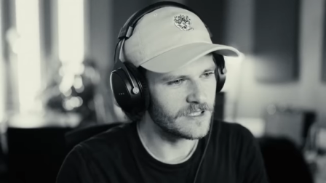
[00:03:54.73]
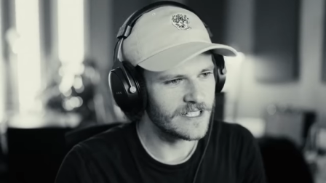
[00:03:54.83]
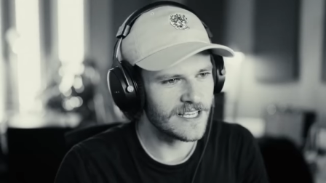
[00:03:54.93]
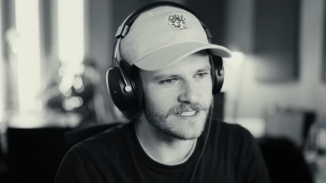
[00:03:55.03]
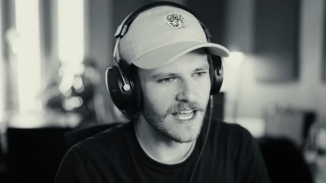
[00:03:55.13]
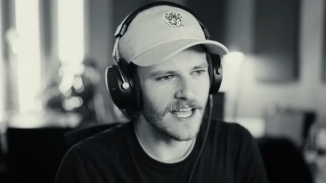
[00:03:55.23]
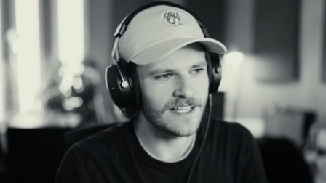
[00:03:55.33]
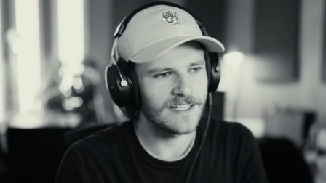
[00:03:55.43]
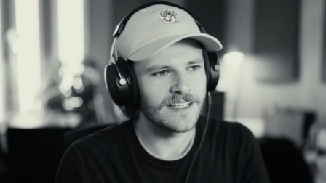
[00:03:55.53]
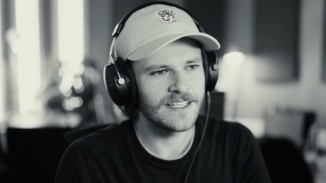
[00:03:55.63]
really nice guy.
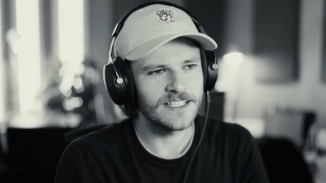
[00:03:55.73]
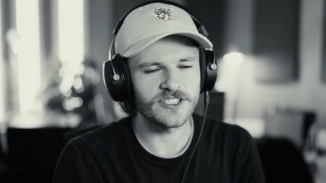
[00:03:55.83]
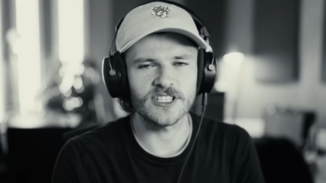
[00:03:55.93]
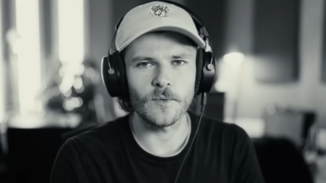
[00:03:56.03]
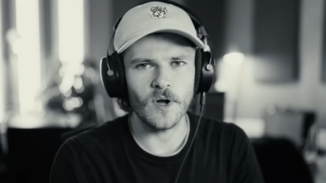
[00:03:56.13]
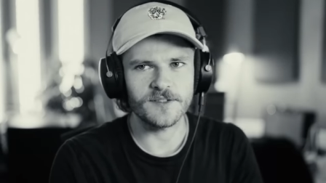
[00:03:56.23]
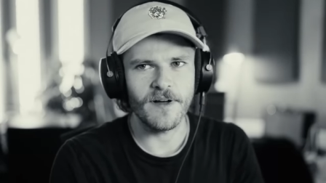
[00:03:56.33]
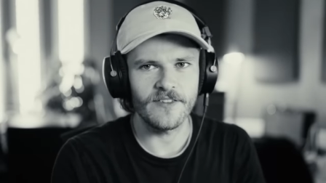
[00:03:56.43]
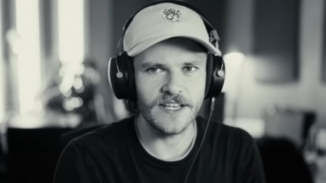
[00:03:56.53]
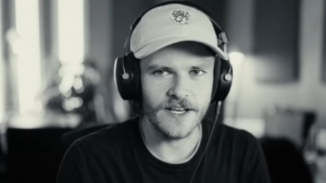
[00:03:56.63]
His son watched
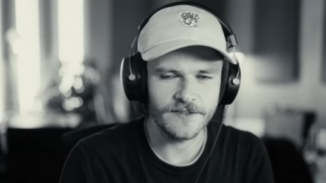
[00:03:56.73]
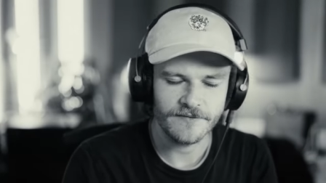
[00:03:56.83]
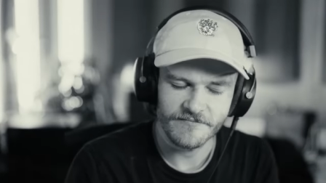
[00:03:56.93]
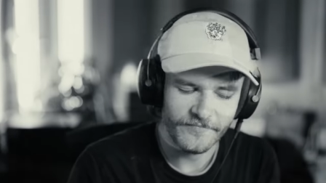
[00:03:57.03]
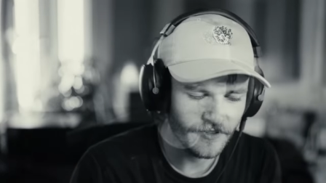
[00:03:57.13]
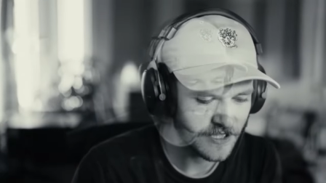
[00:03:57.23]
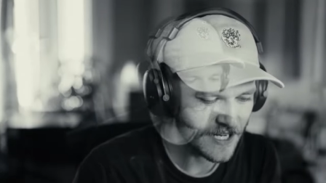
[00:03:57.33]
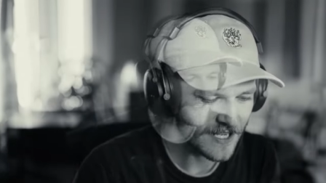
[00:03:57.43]
my videos. Really